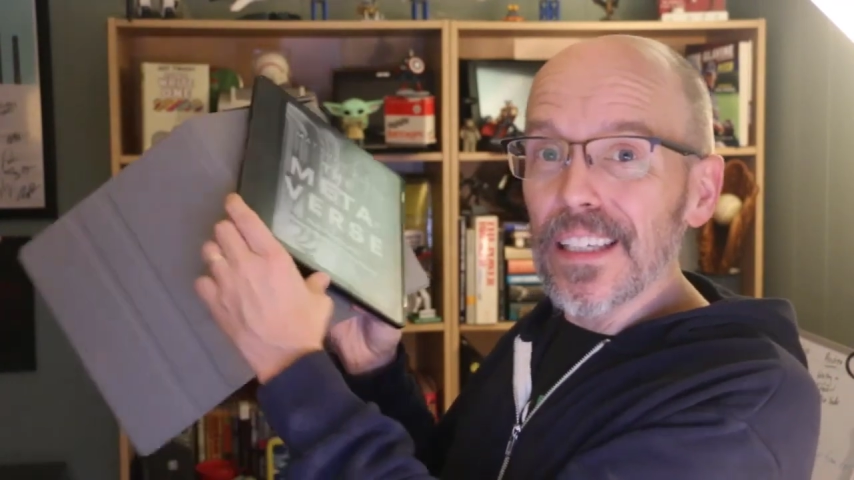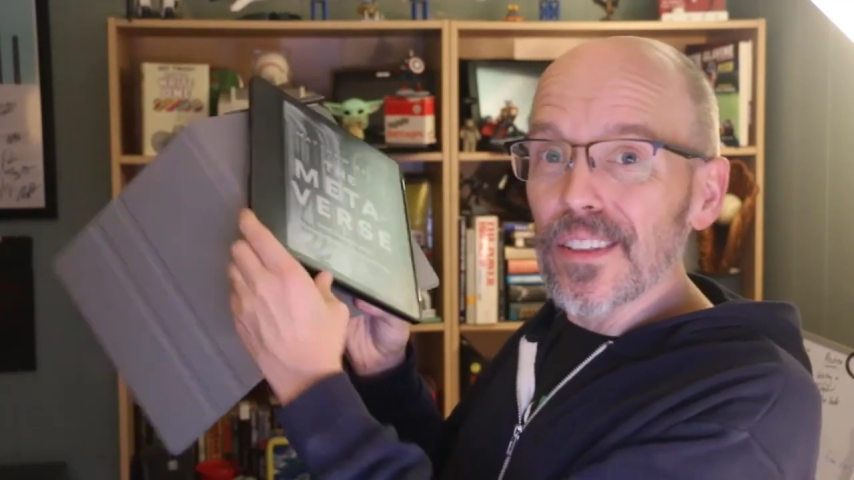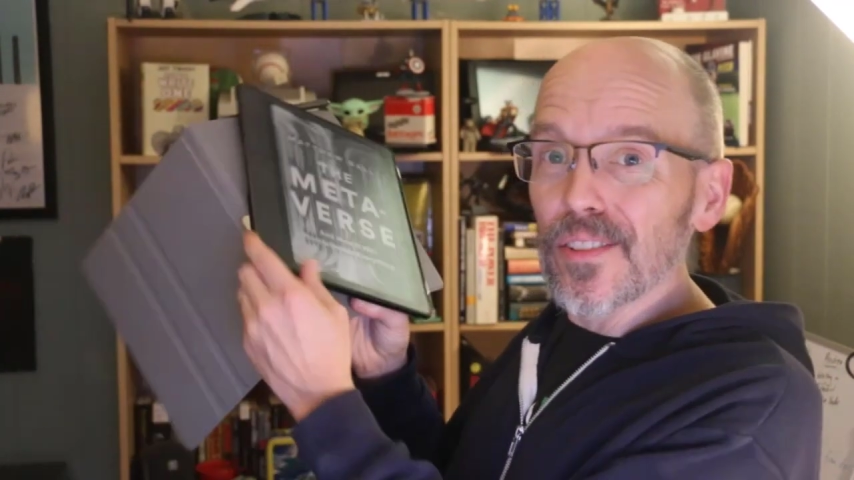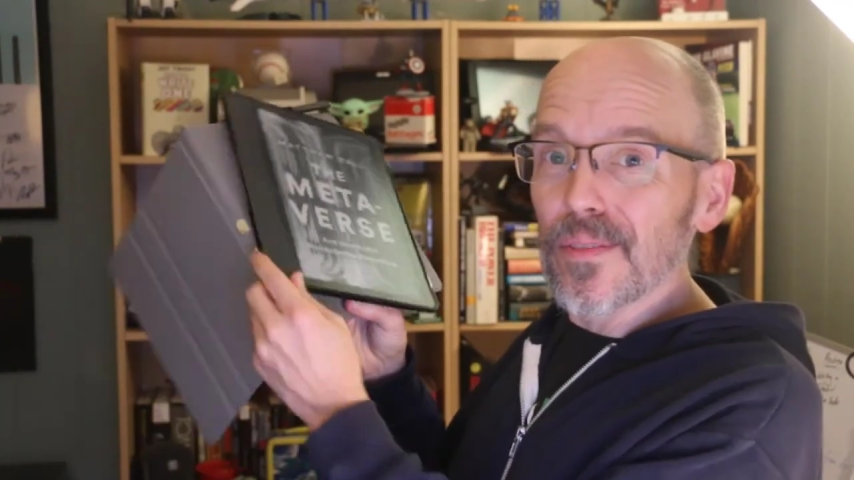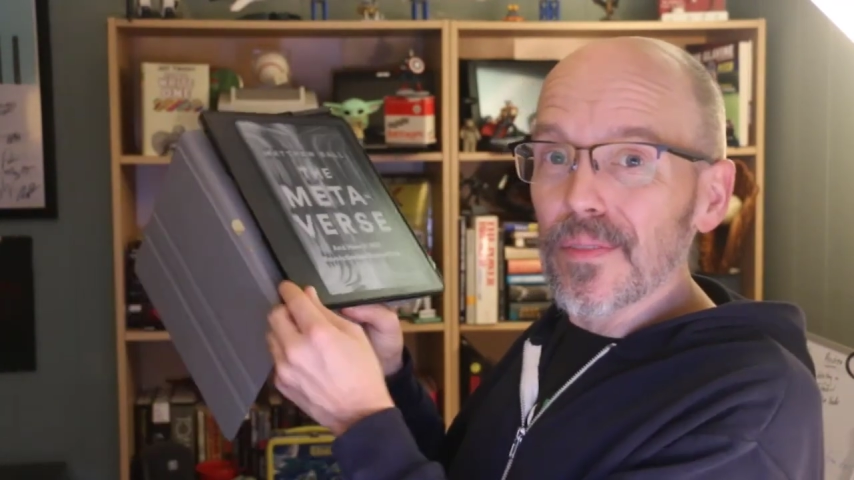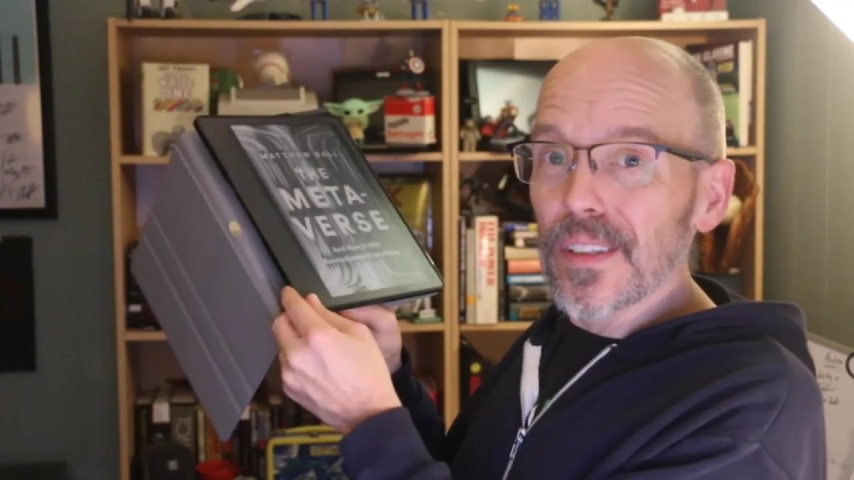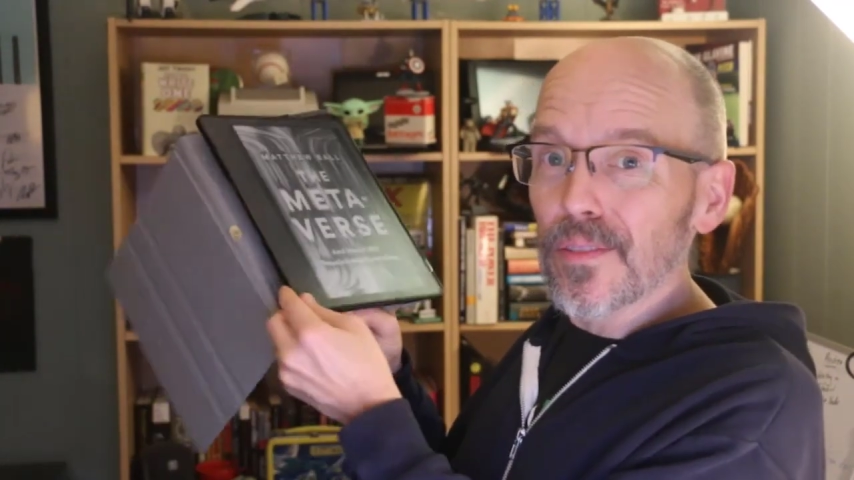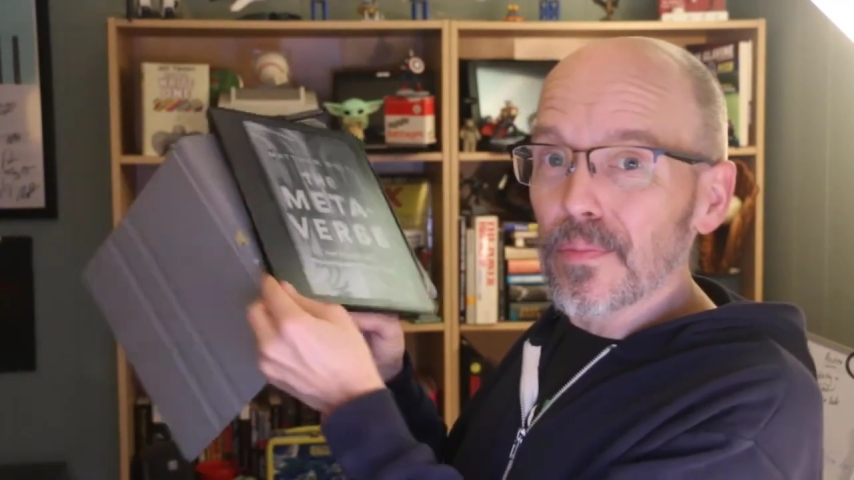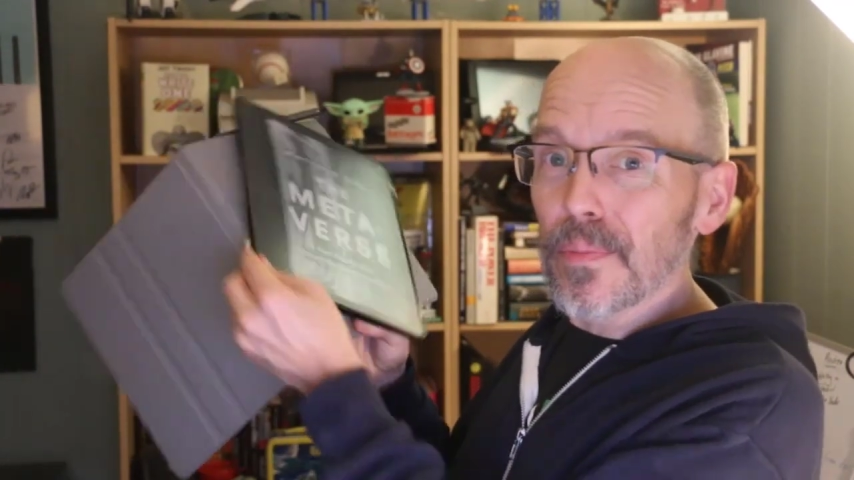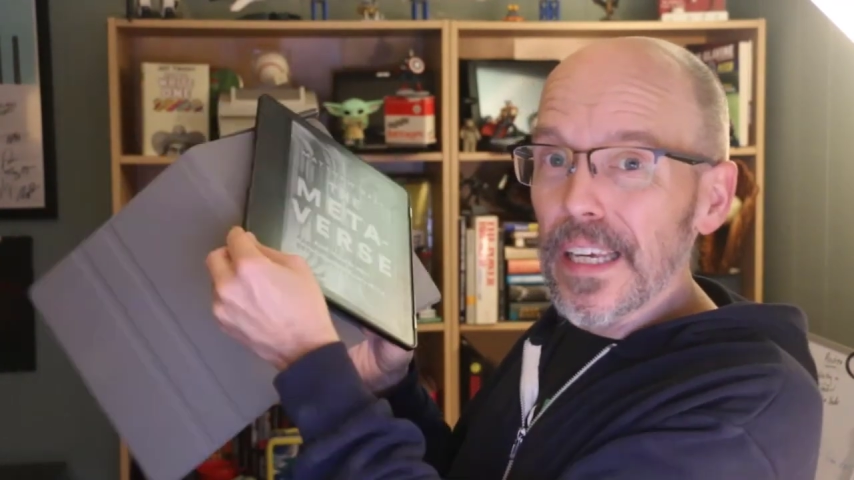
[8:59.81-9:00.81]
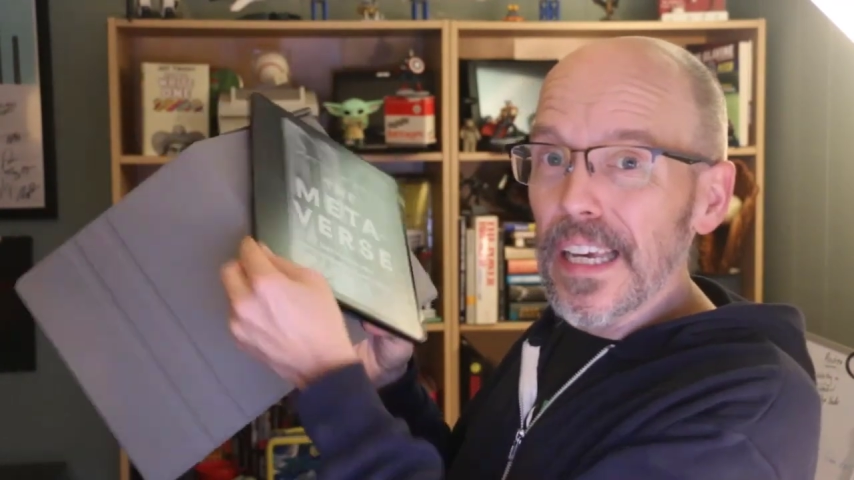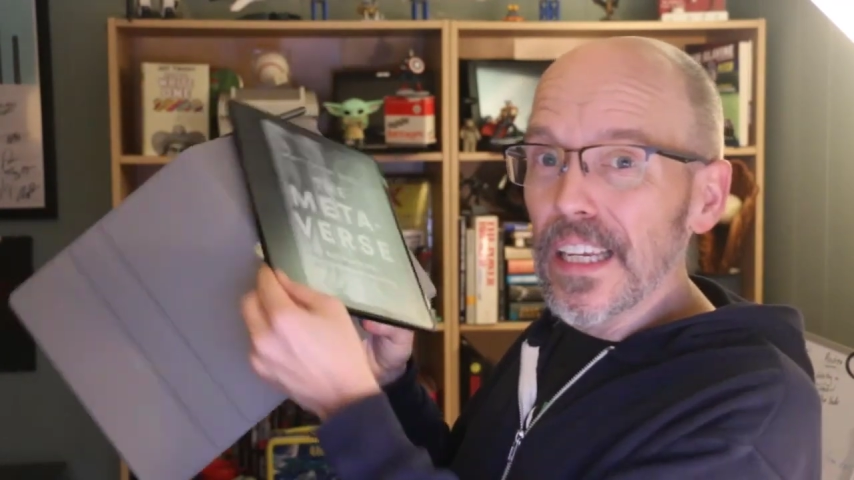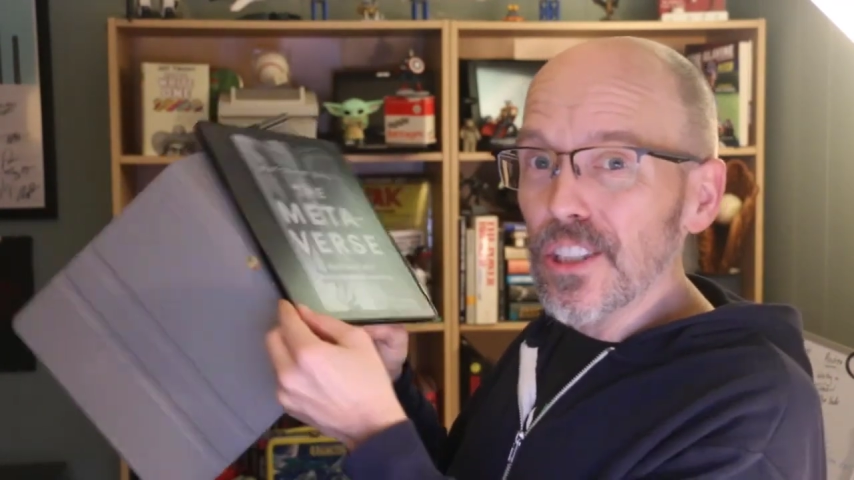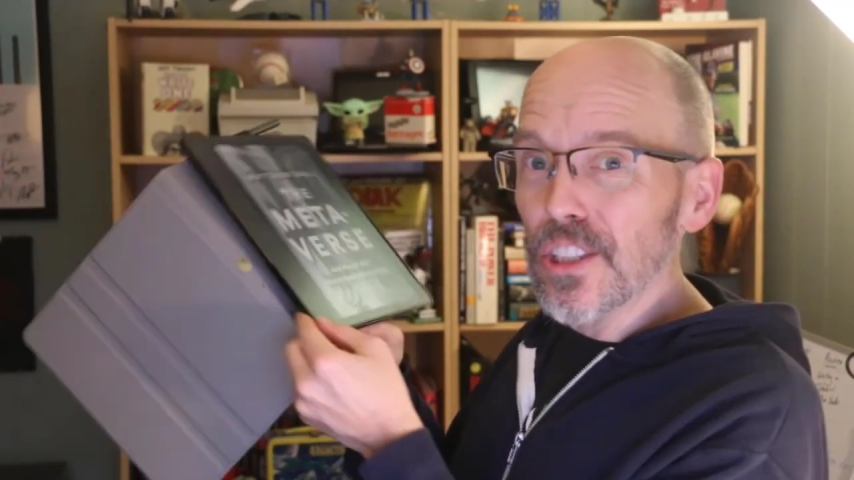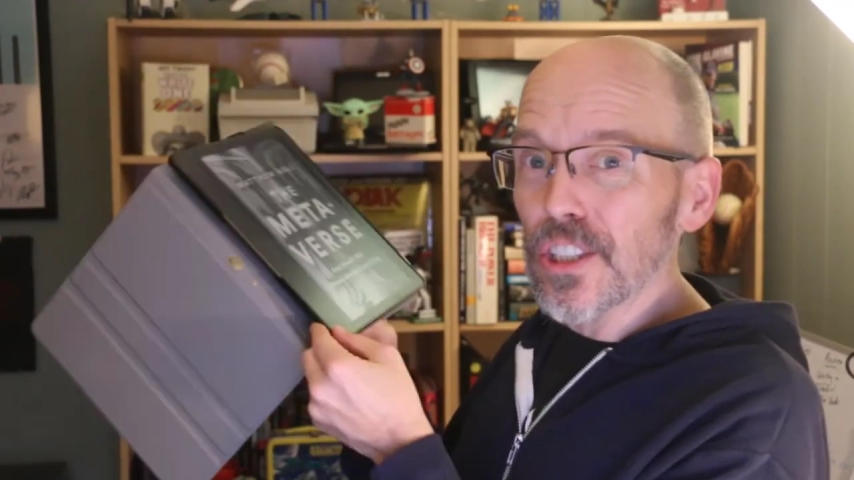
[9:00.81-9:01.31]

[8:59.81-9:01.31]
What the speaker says: This hinge